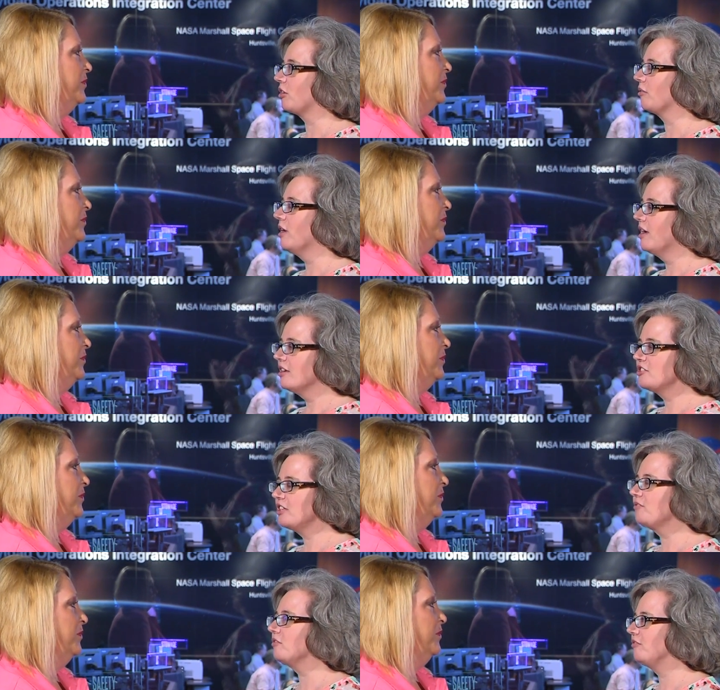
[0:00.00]
Speaker 1: are
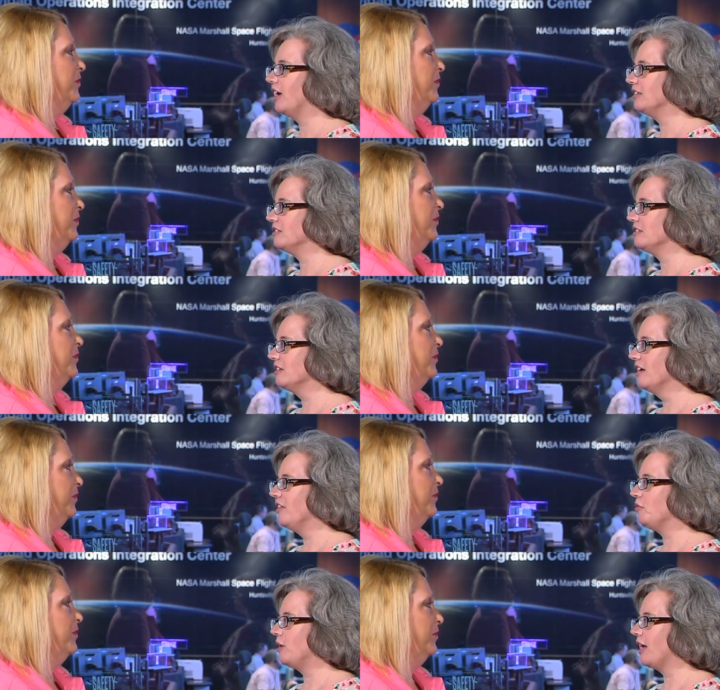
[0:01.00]
several phases
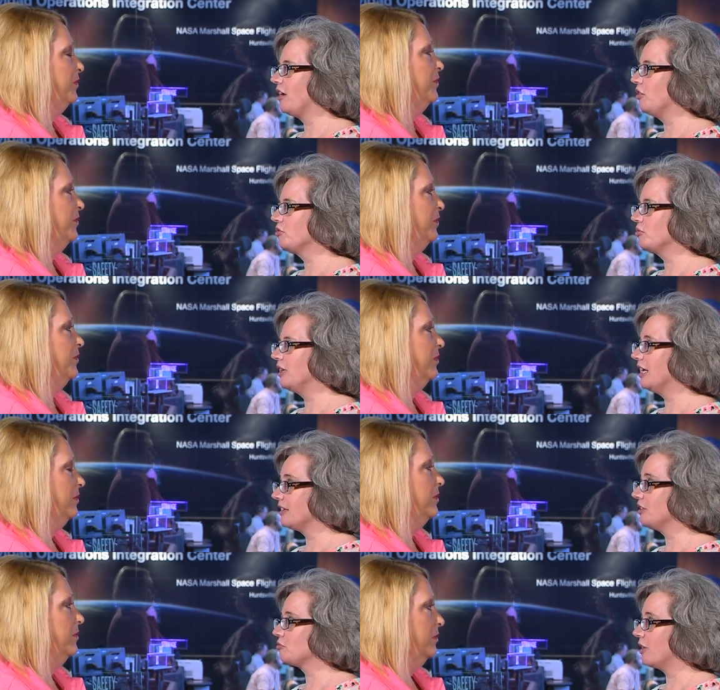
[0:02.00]
that we go through to
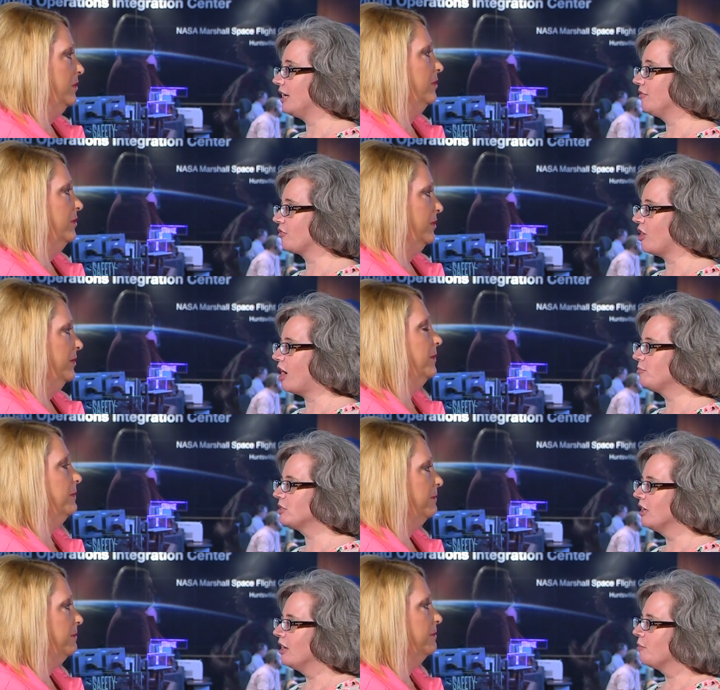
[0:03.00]
get things ready for
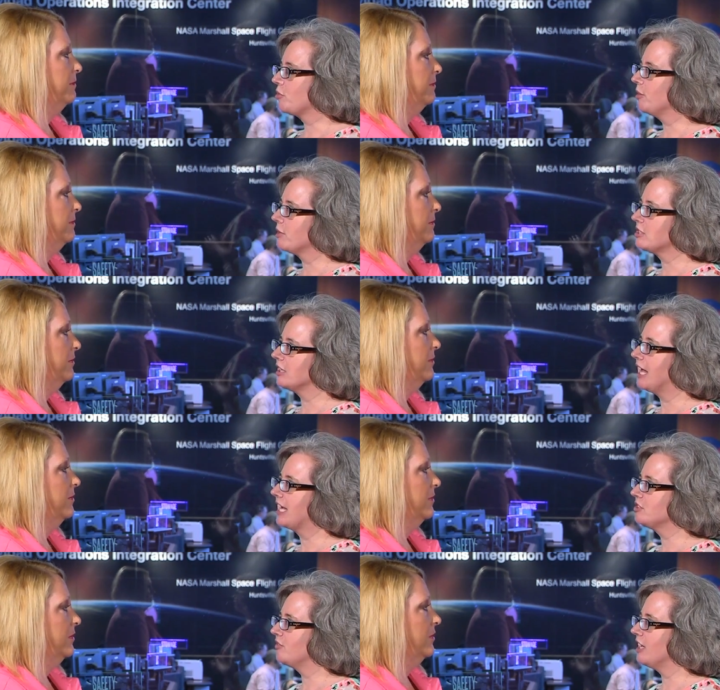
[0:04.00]
ops. Pretty much the
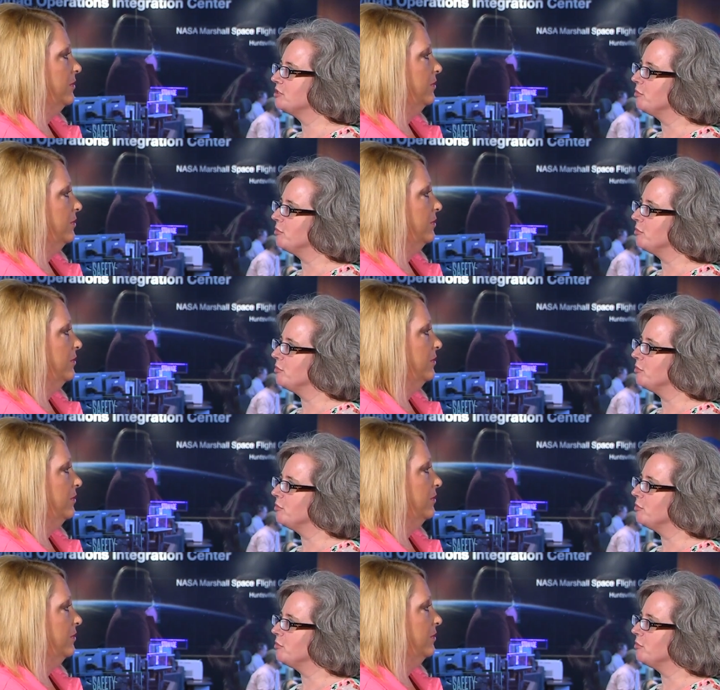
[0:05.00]
last phase